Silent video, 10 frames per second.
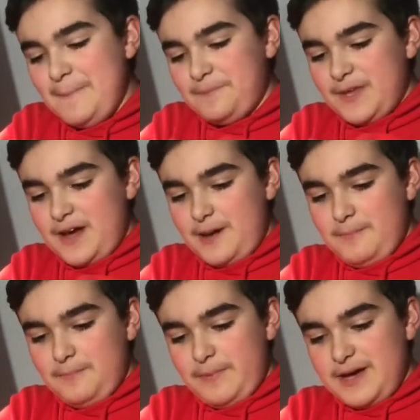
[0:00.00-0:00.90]

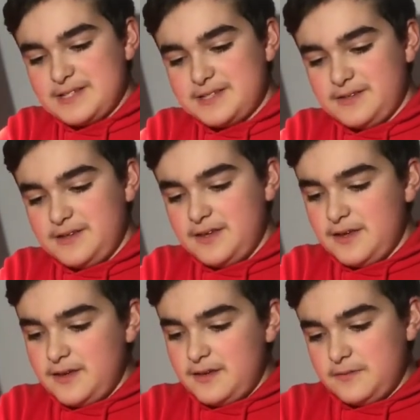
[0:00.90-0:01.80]
But,
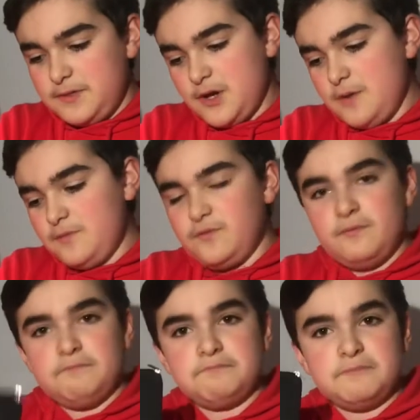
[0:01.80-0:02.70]
you know,
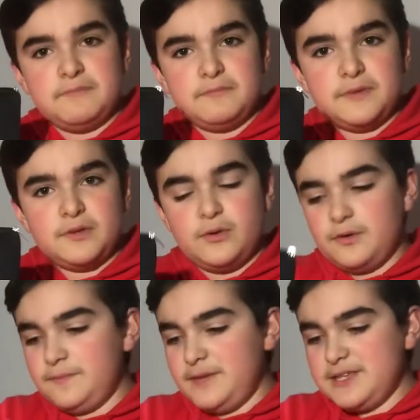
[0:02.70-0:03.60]
good,
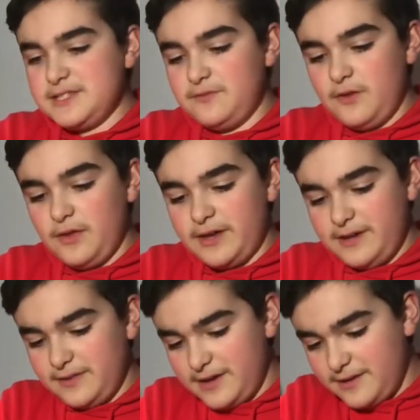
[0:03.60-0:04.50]
easy vlogging
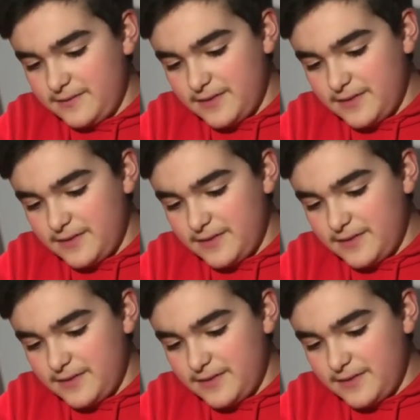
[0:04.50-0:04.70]
there.